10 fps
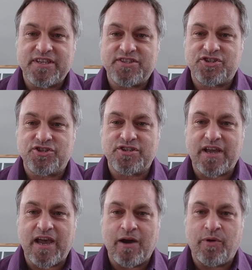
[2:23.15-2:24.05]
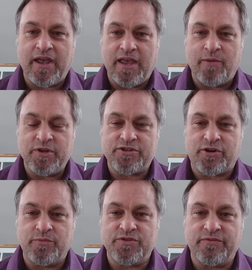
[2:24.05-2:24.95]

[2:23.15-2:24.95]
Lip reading: that's just how I am in terms